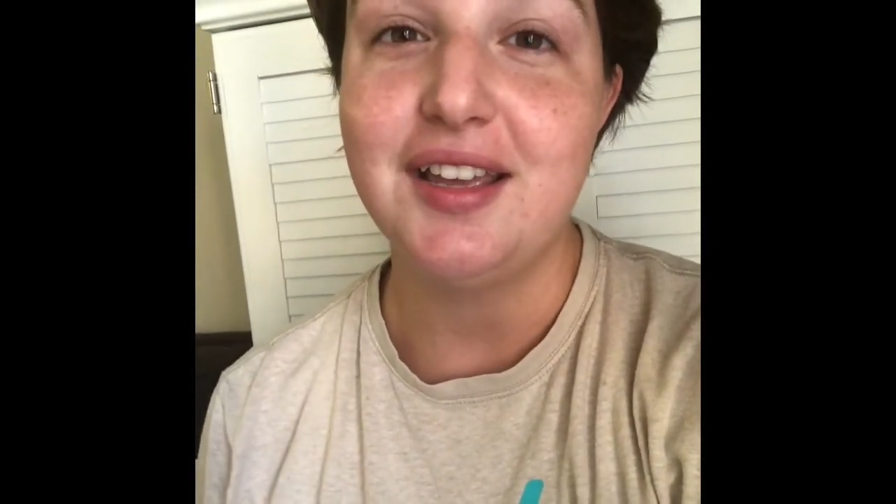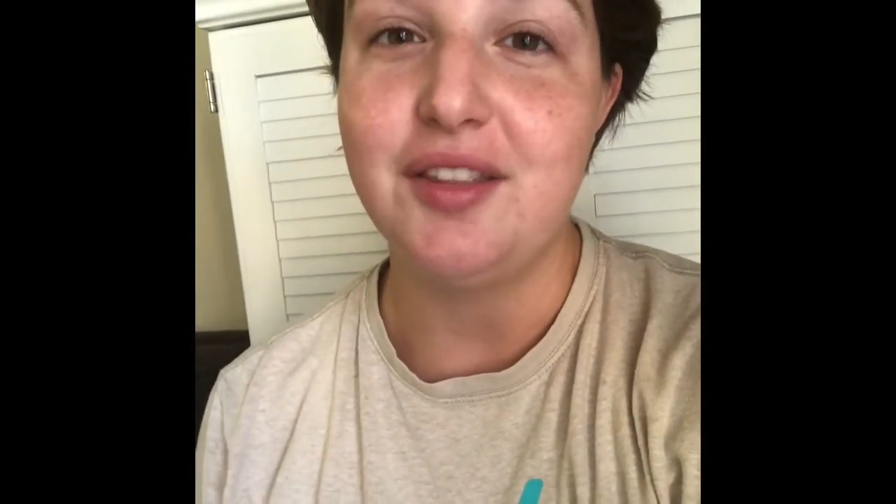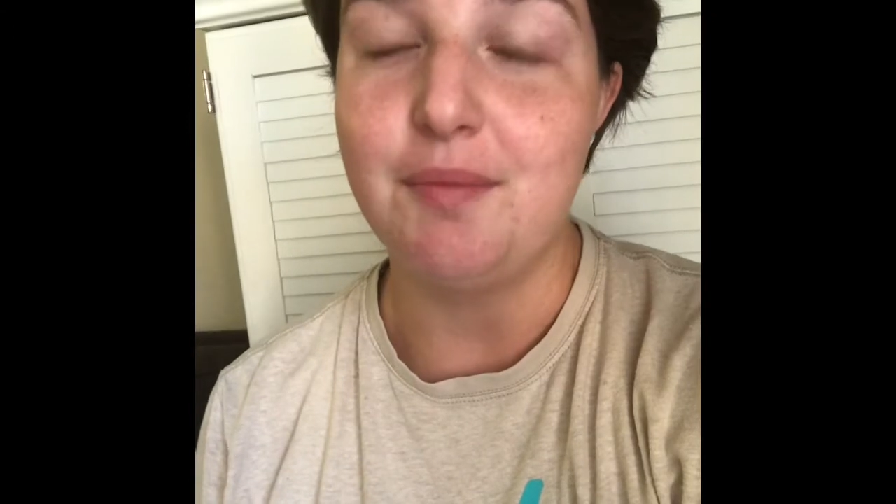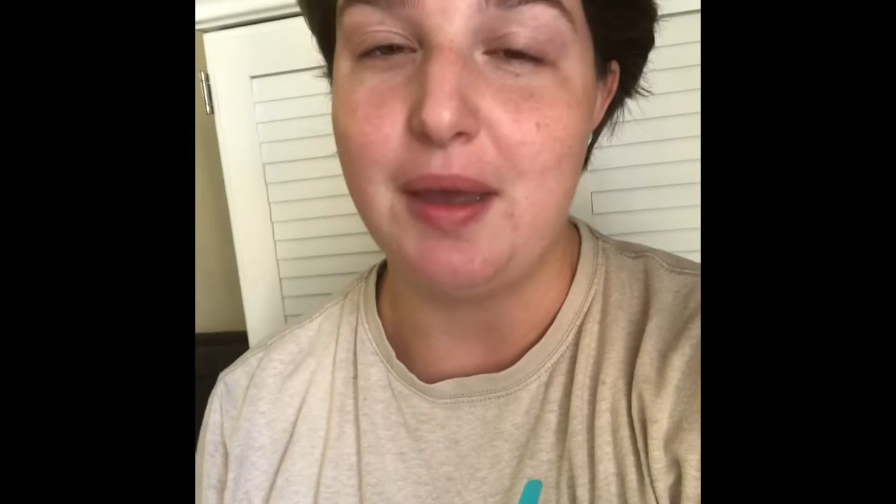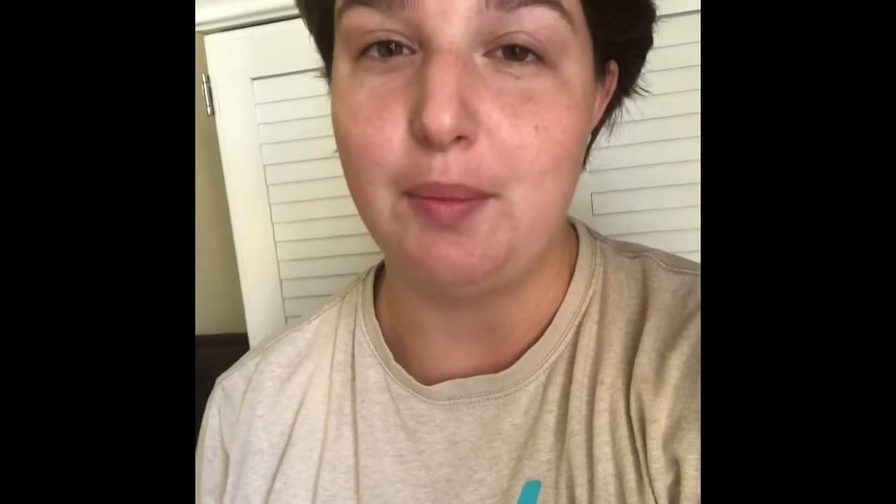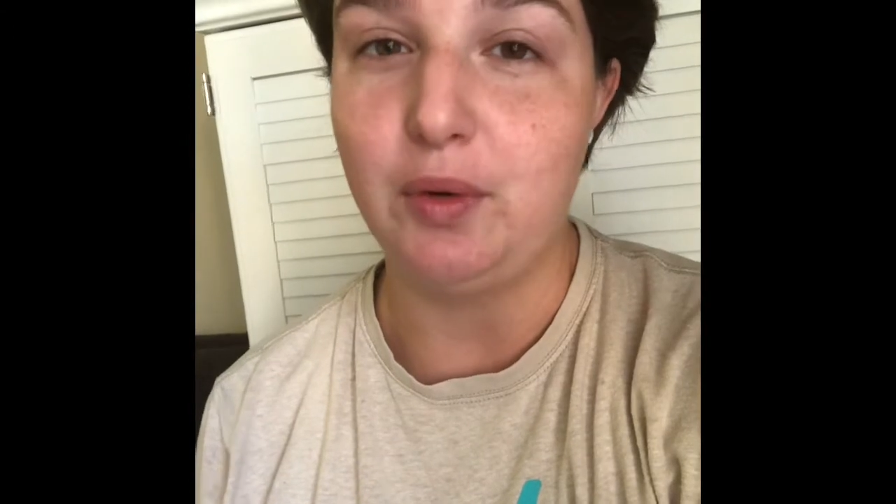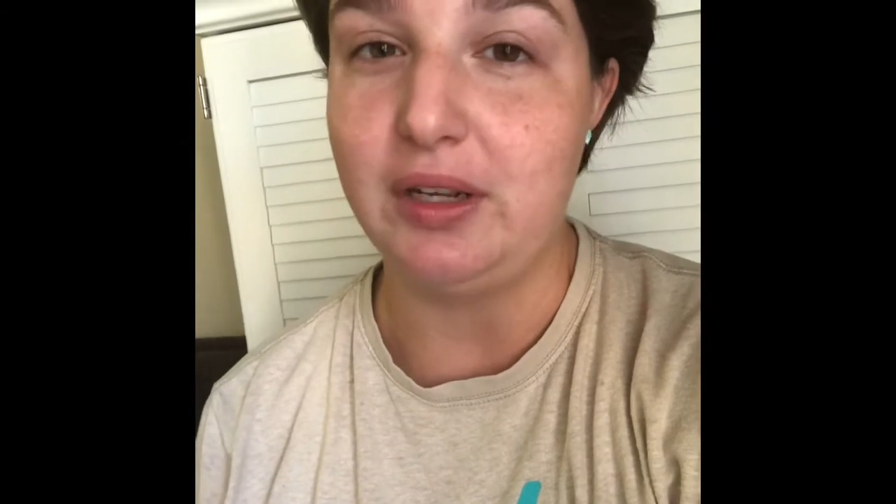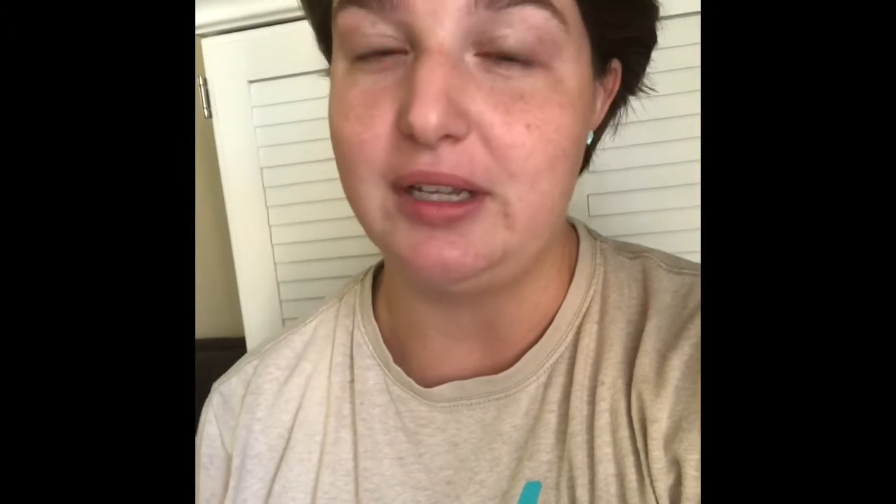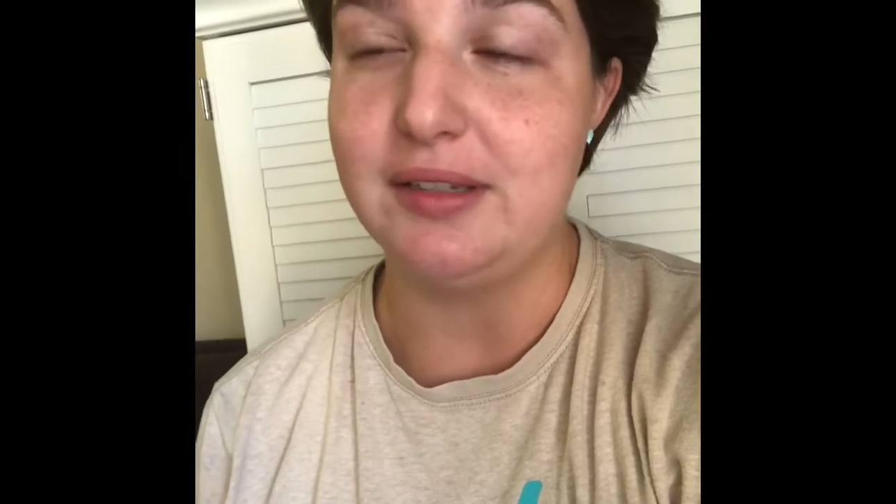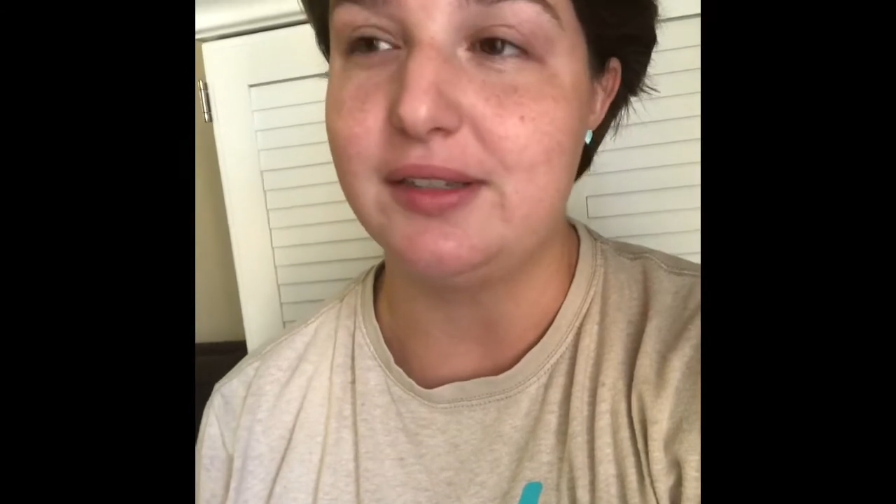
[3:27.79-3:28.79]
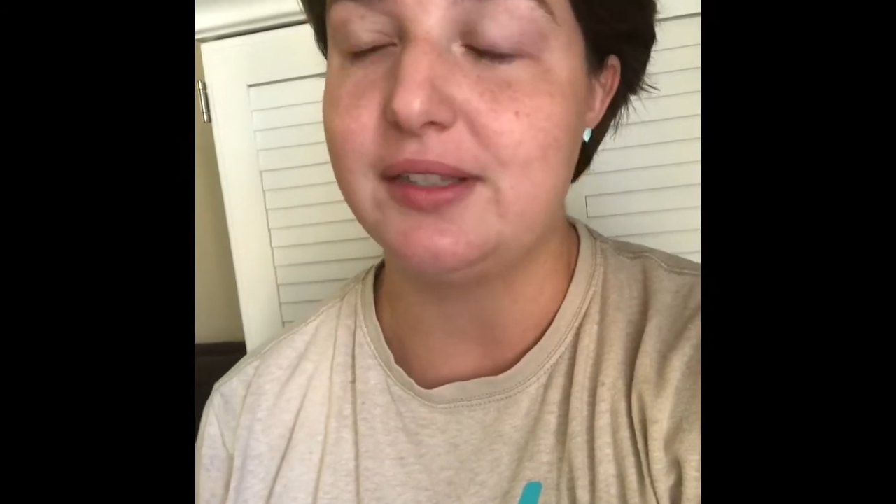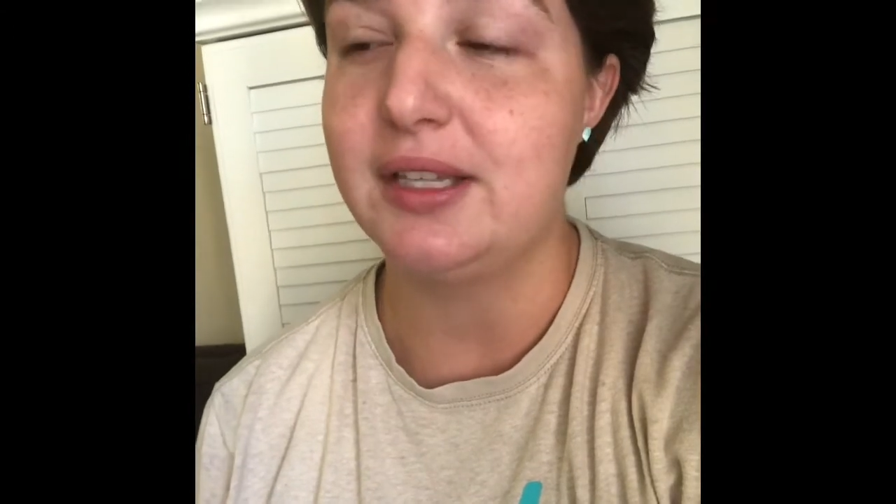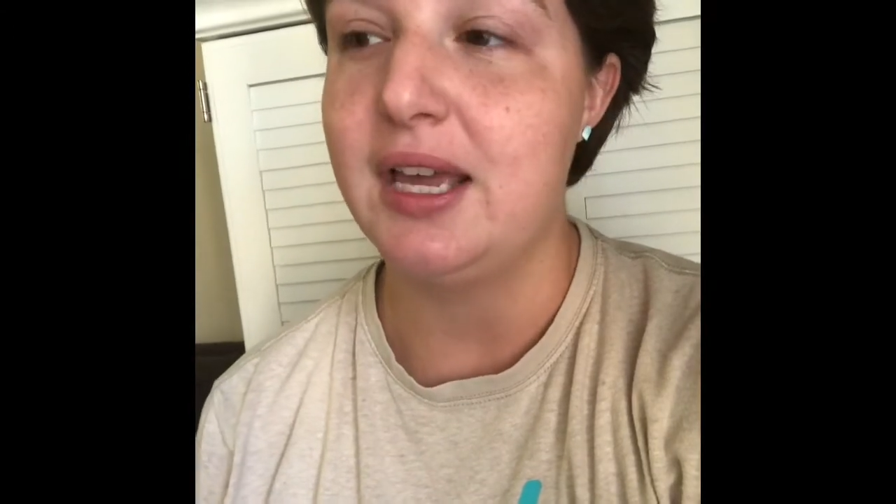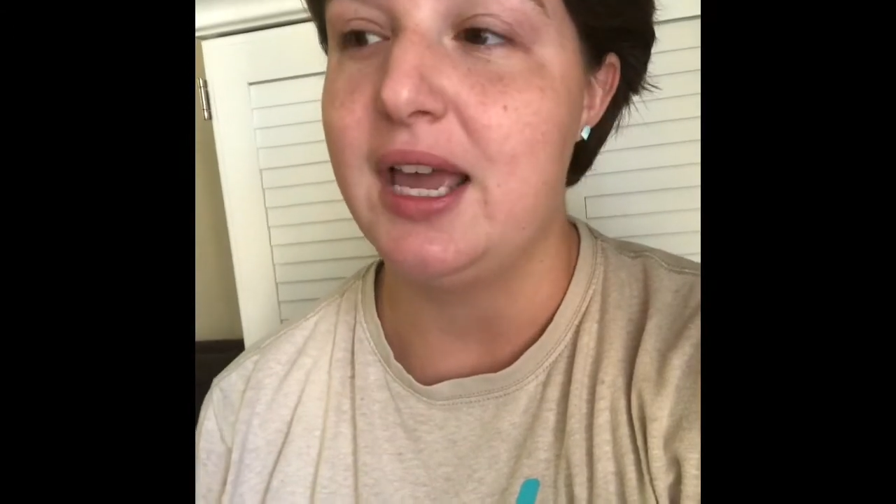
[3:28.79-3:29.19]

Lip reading: the memories.